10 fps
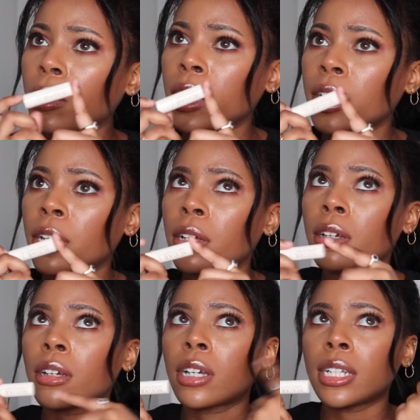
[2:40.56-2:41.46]
or like
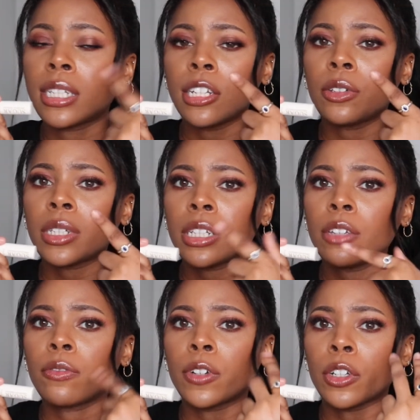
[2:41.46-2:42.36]

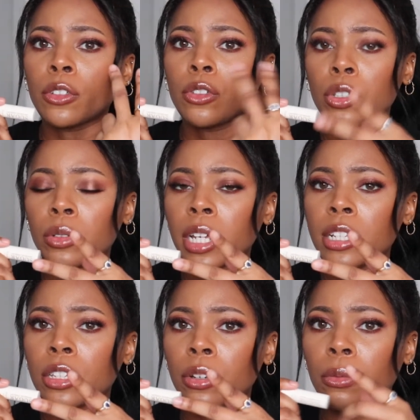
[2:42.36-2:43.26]
continuously for two
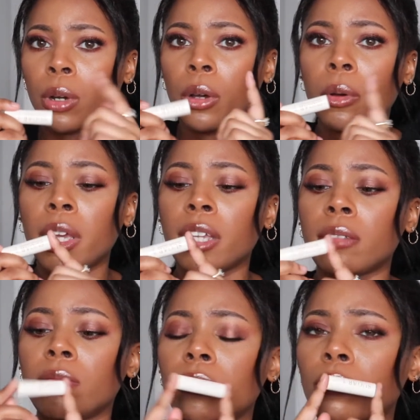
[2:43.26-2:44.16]
nights in a row
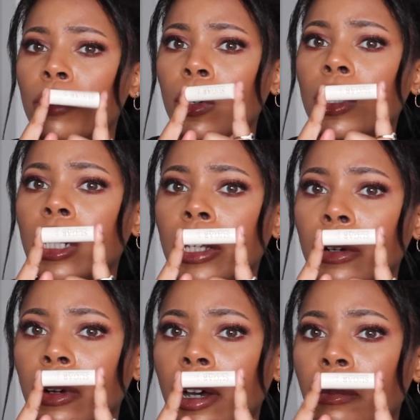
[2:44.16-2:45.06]
it will
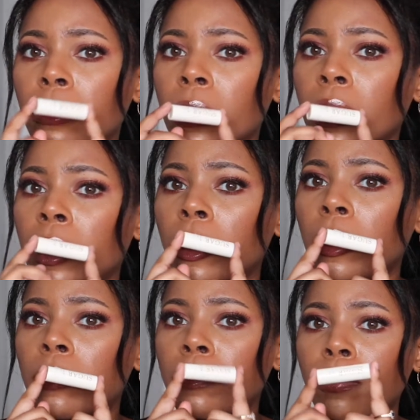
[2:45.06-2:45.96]
clear up
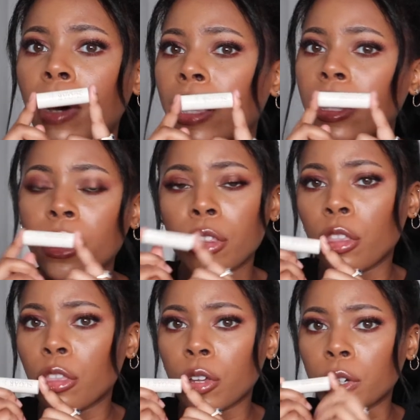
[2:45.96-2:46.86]
by like the
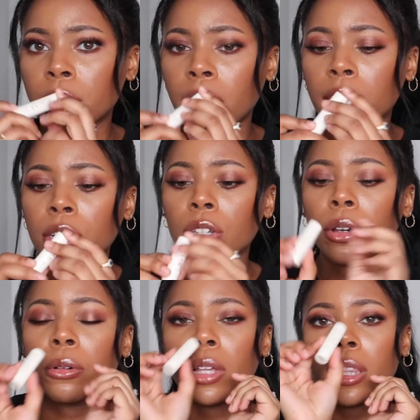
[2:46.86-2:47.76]
third day
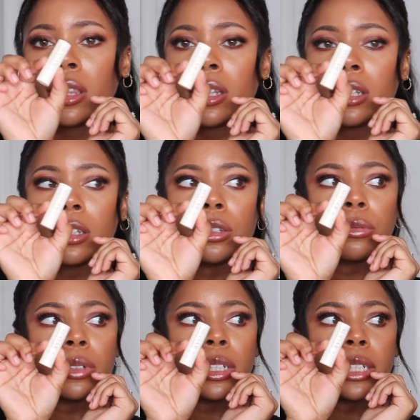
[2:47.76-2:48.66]
so this
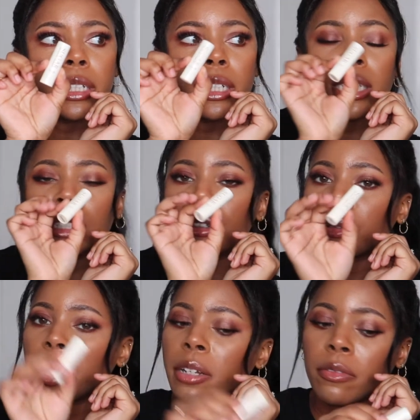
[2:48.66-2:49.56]
is really good great